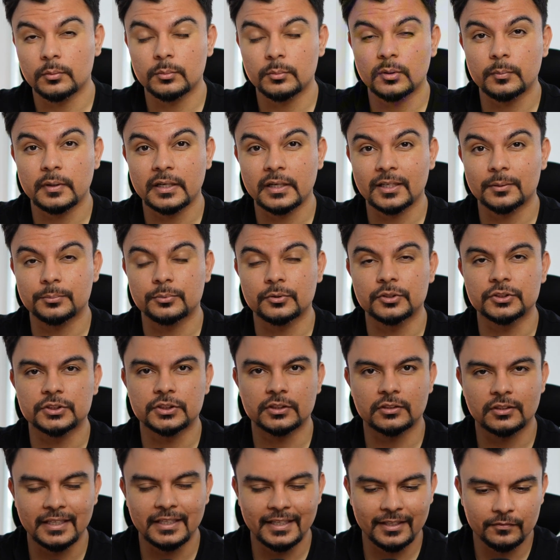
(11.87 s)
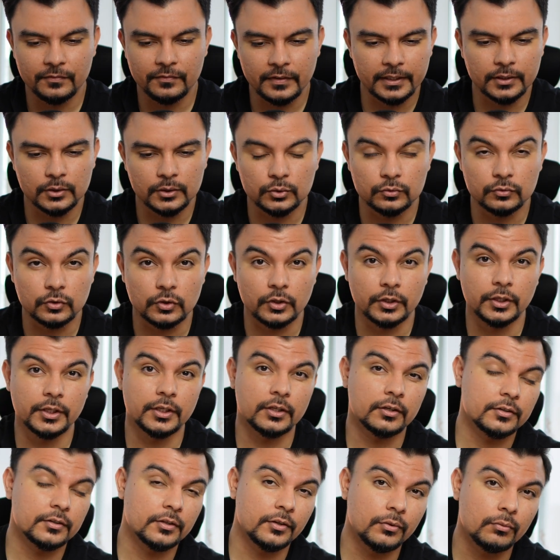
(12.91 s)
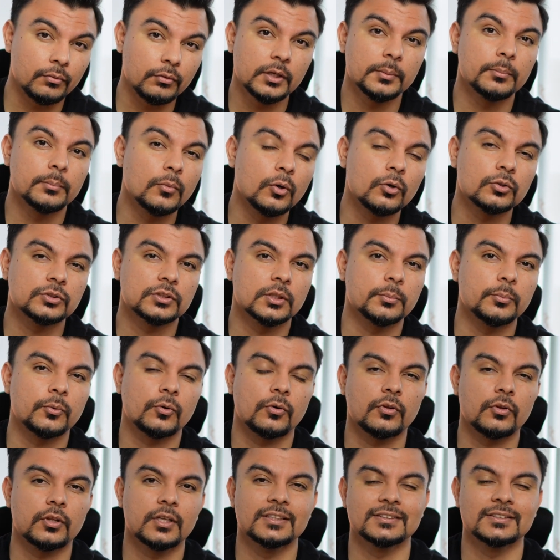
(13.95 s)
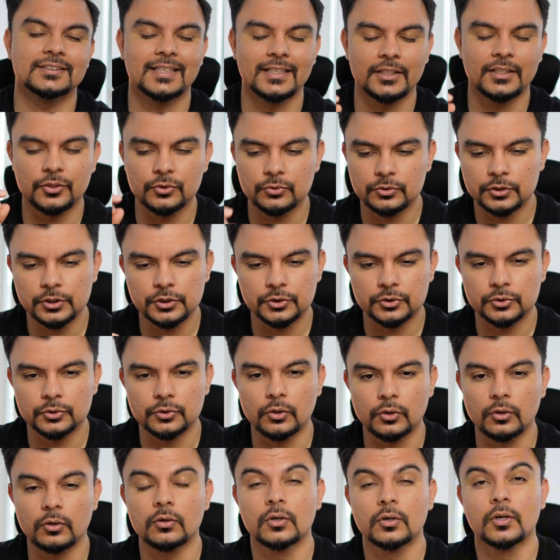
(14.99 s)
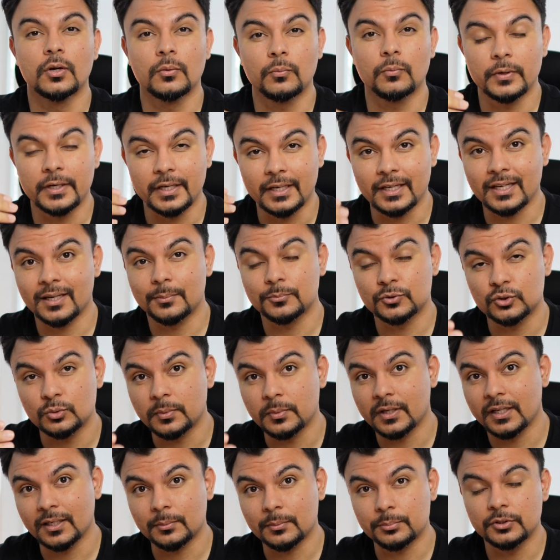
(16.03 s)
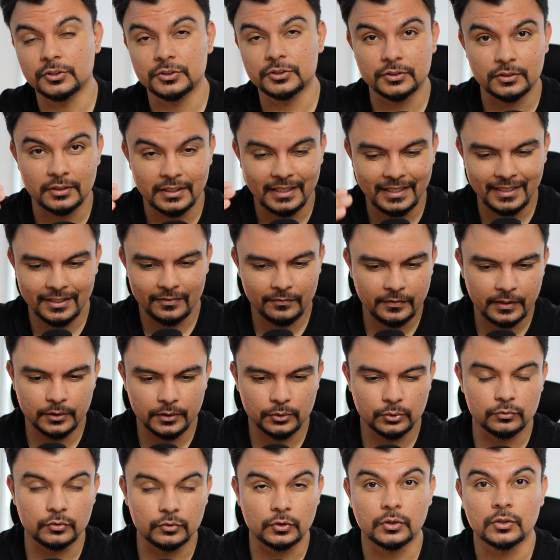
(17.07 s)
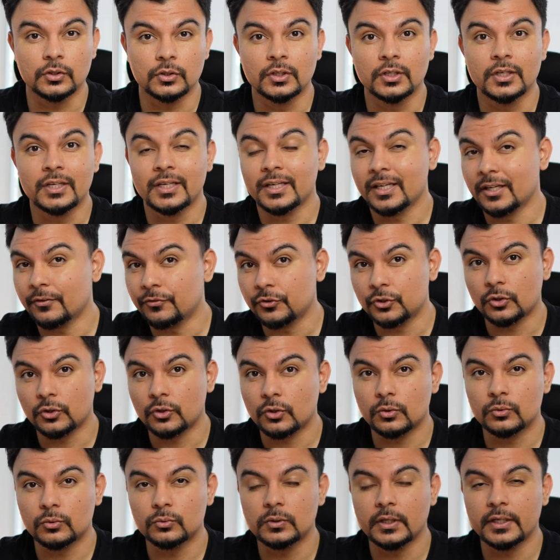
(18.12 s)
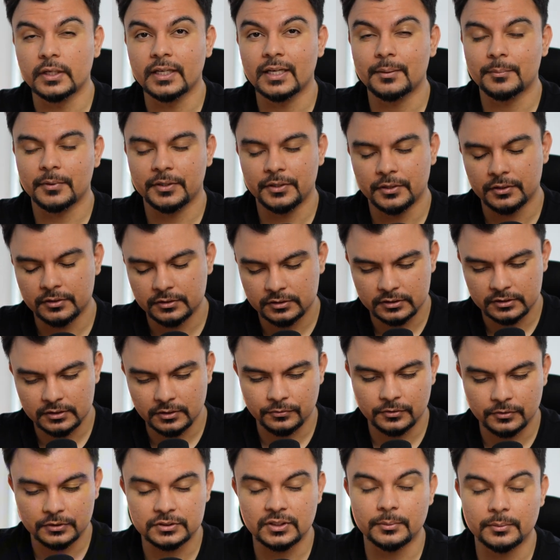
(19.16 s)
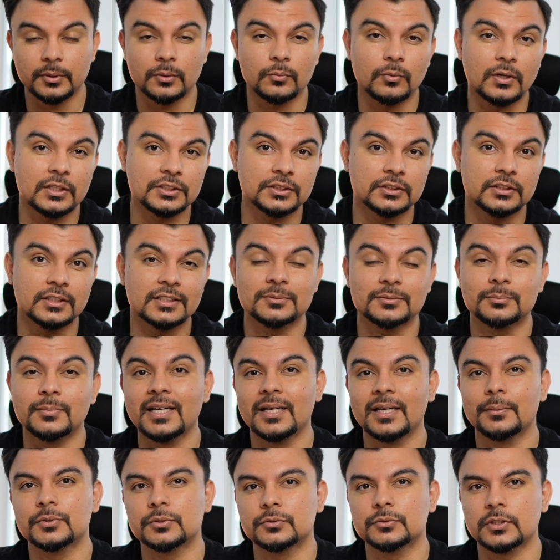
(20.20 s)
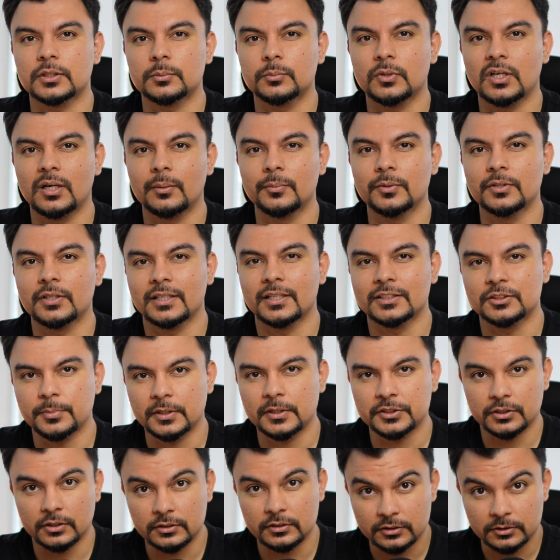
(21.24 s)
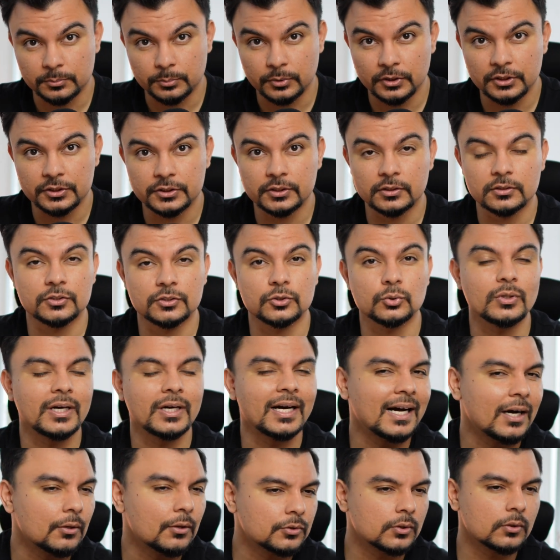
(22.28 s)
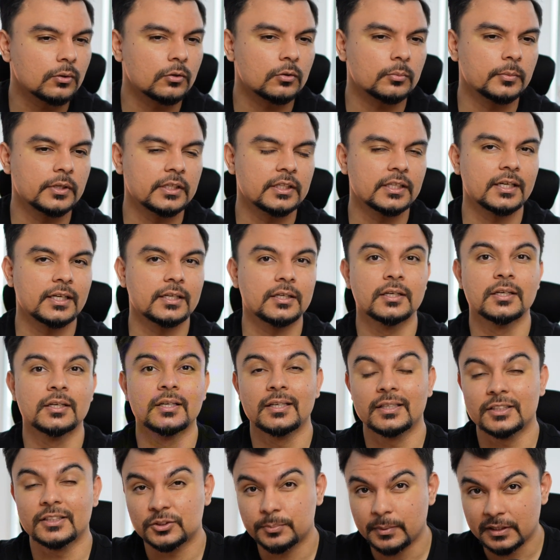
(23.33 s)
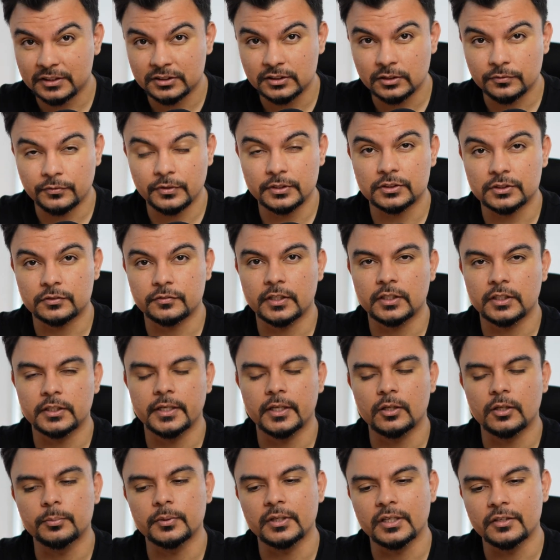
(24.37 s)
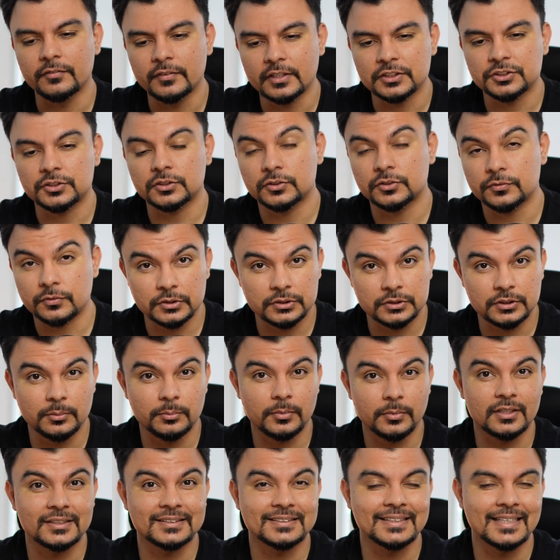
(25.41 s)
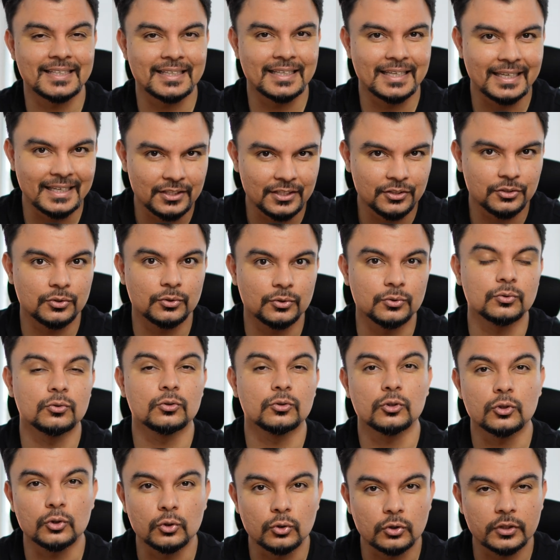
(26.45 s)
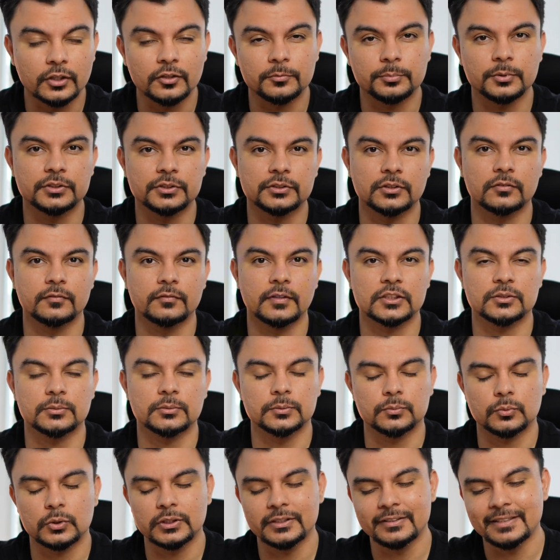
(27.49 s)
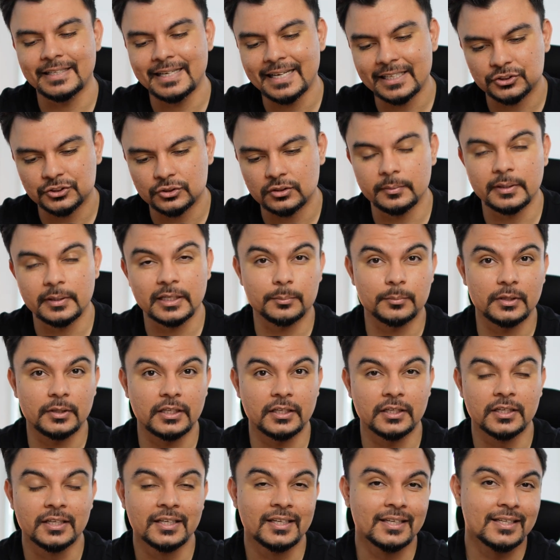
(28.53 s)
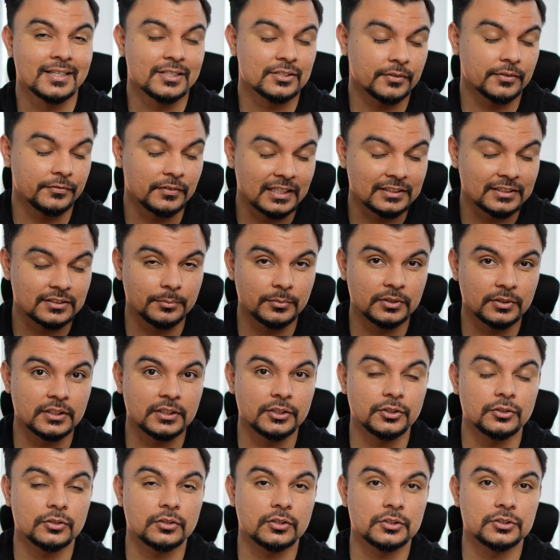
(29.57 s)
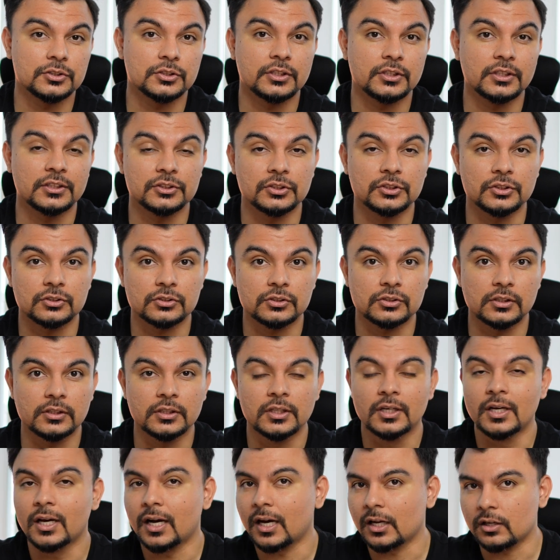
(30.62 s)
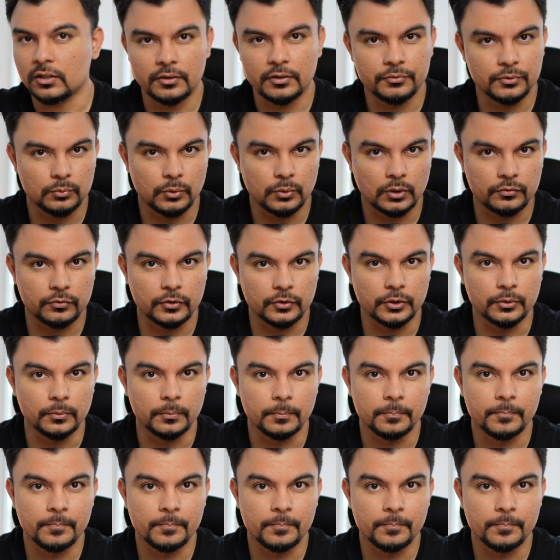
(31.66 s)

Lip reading: about buying a presale in Vancouver, here are the 3 most important things that you need to know when it comes to buying a presale in Vancouver. If you don't know who I am and this is the first time you're watching this, my name is Uzair Muhammad. I specialize in presales throughout the Lower Mainland, especially the Fraser Valley, helping investors, first-time buyers get into lucrative presale investments where you actually make money. So if that's something that you're considering seriously, I'd love to work for you.